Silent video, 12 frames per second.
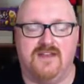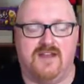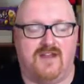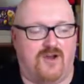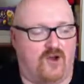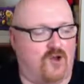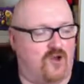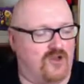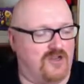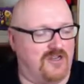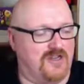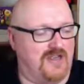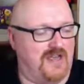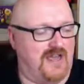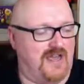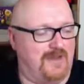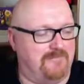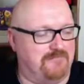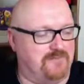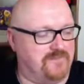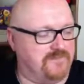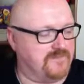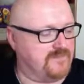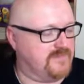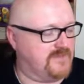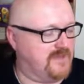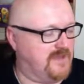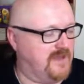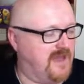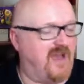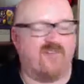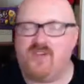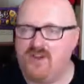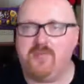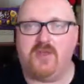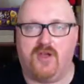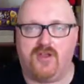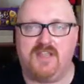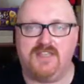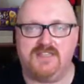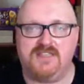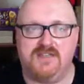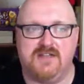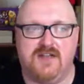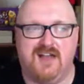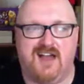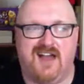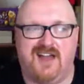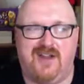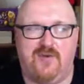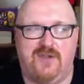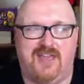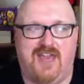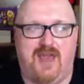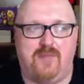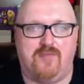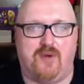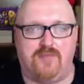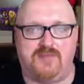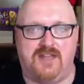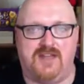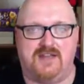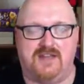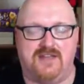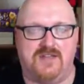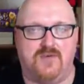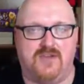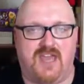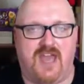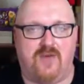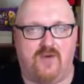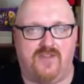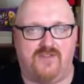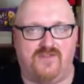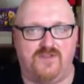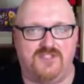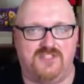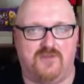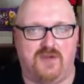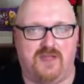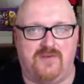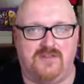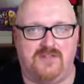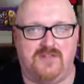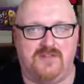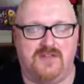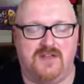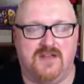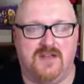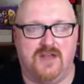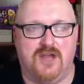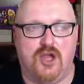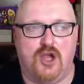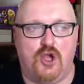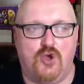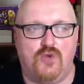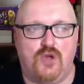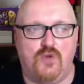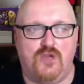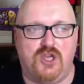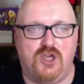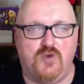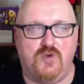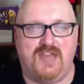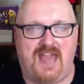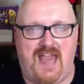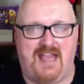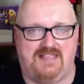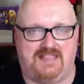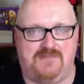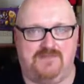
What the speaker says: on, I'm going to be honest, I don't get Bob Dylan. I don't get what the fuss is about. Who don't you get?